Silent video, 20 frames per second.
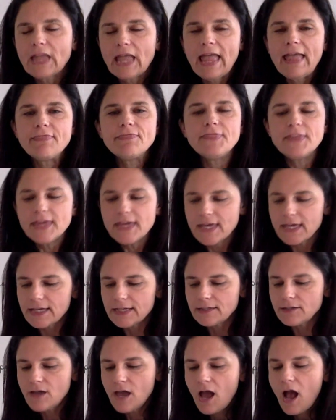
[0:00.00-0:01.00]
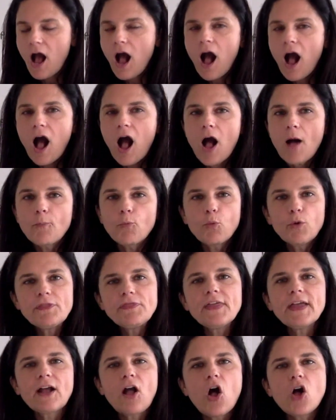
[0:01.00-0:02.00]
And then, one
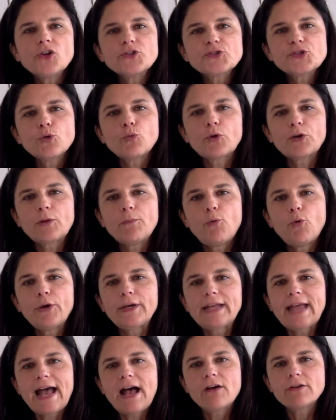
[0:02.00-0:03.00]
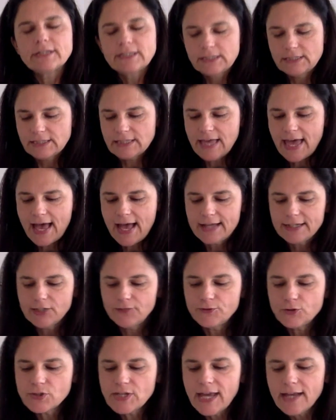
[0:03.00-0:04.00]
thing I also want to point out is that if
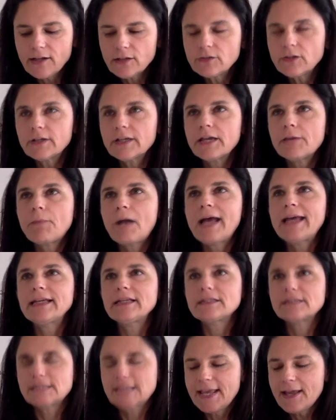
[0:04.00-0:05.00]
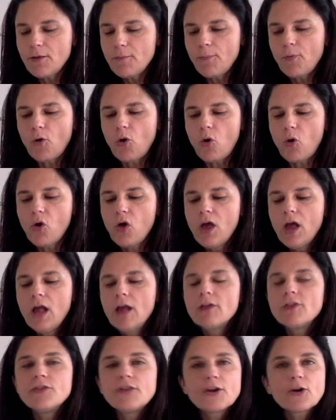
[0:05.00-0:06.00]
you take a look at my example,
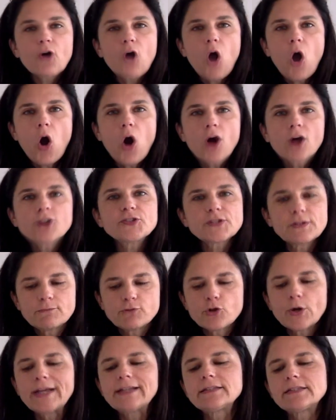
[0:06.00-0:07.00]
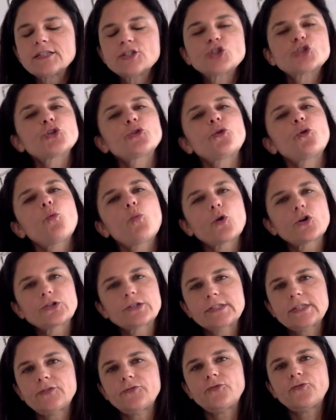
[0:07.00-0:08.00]
there are some transitional
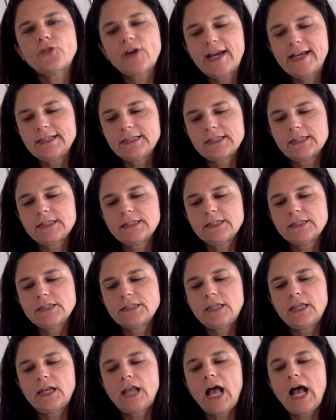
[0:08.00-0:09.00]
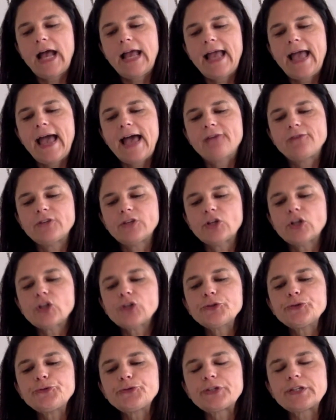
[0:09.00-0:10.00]
words and phrases that I have
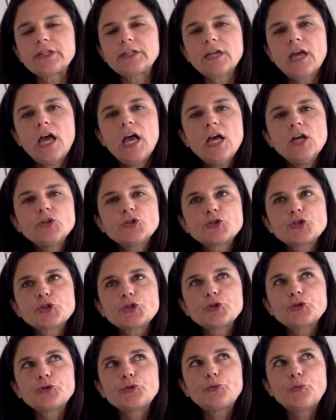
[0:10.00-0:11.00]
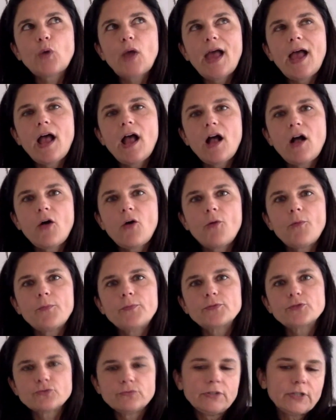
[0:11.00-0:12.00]
included to help,
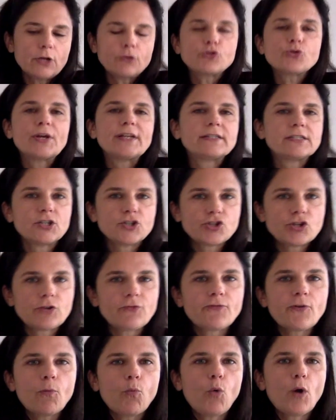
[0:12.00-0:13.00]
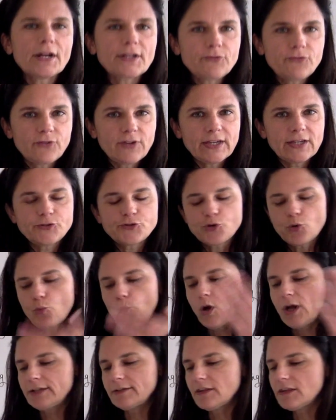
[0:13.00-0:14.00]
transition from one event or
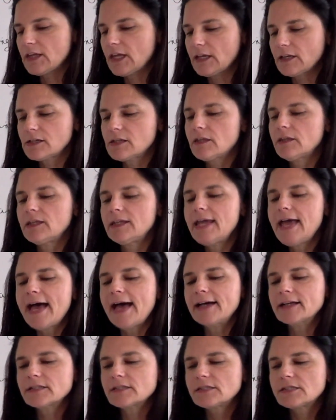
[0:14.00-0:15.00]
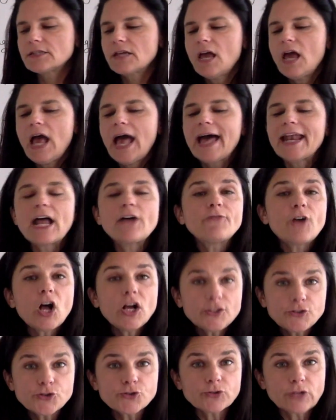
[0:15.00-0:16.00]
one thing to the next. And I've
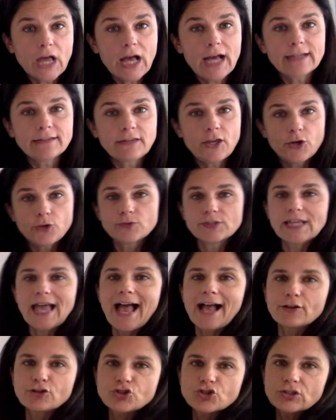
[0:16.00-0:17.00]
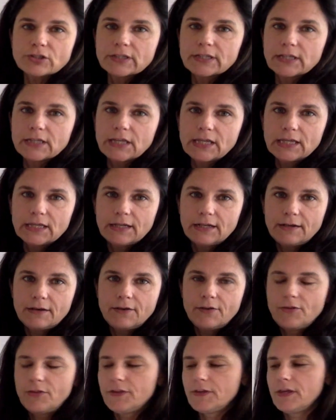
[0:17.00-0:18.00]
underlined those actually in
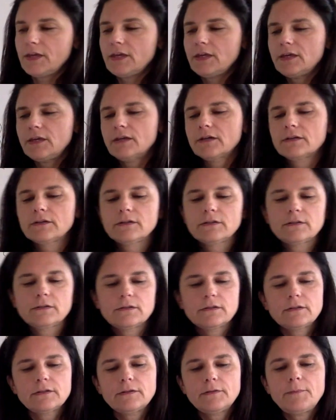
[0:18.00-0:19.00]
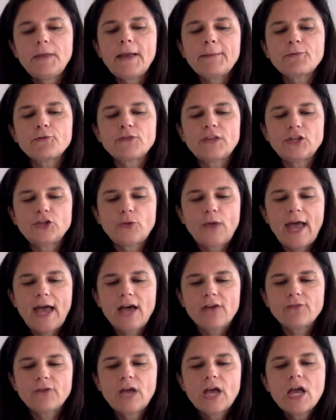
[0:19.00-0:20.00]
the paper that you
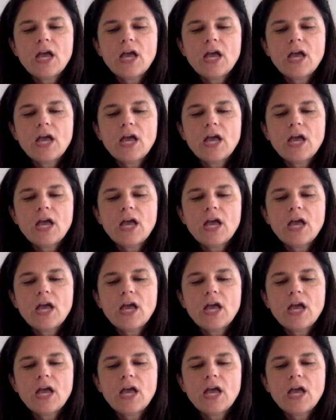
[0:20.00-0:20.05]
have.